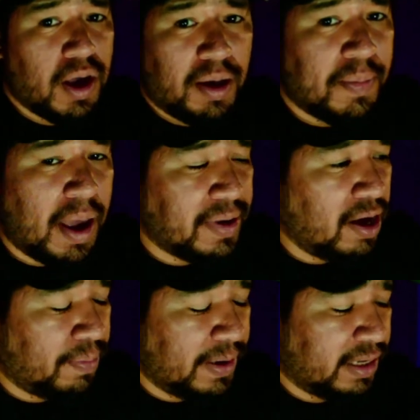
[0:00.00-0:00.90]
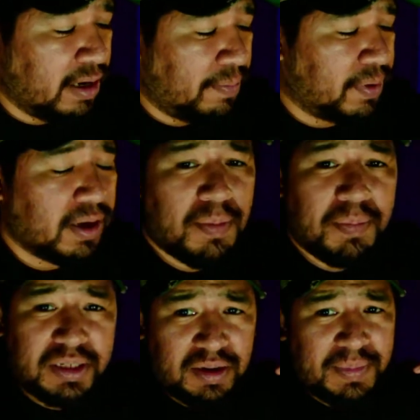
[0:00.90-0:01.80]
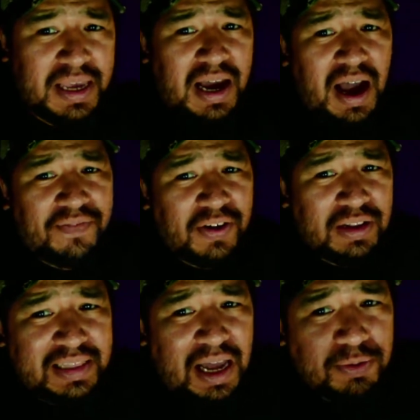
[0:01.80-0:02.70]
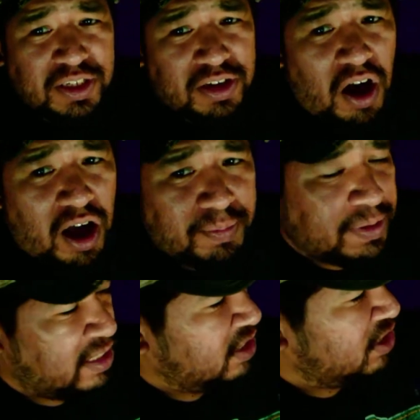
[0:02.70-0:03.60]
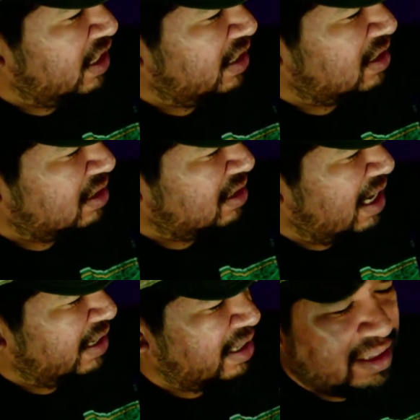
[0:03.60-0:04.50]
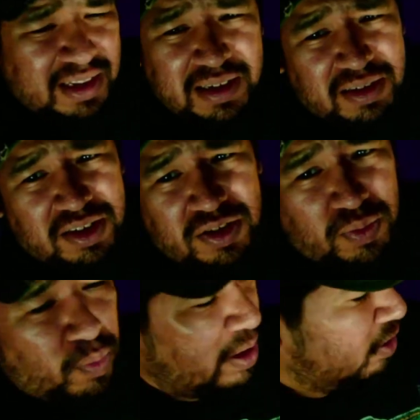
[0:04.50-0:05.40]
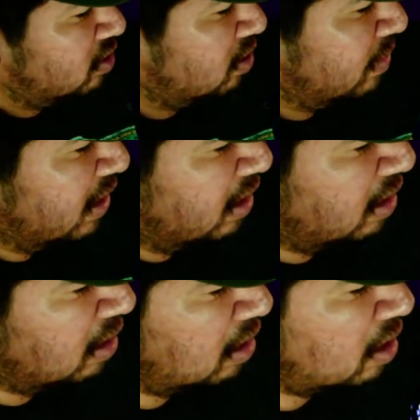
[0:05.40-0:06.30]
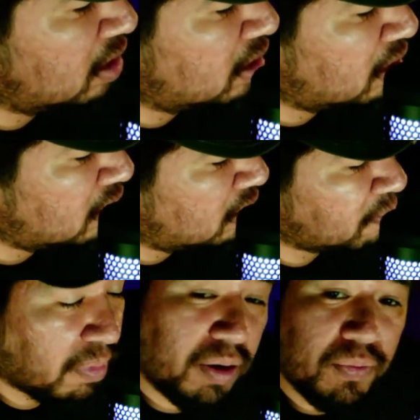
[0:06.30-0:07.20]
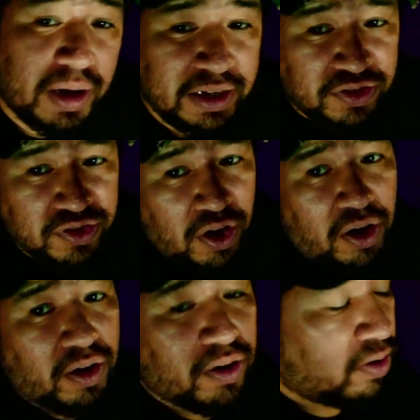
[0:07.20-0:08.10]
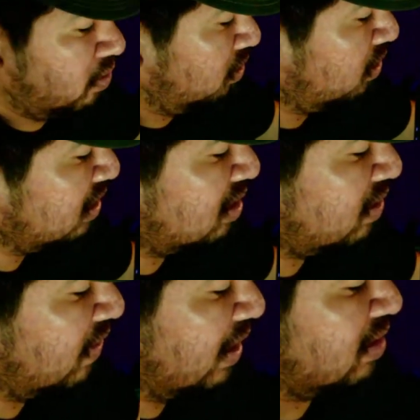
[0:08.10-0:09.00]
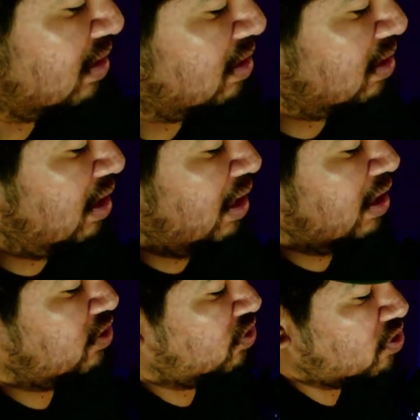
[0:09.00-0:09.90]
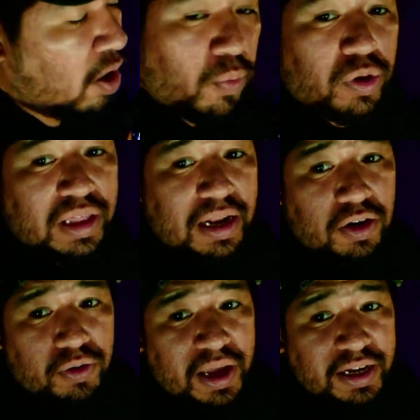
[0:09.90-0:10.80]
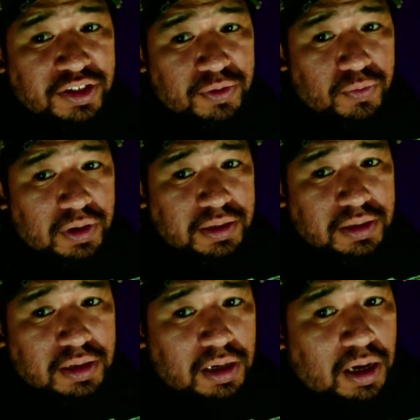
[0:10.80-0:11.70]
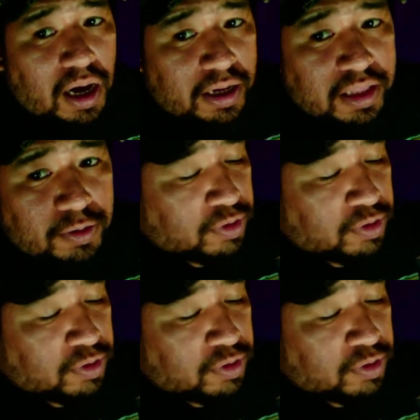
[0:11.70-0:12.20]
Maybe I'll pick it up. But to me, I felt like that was an odd positioning because that's just weird to me. But when I saw this device and I saw where that location was, I thought it was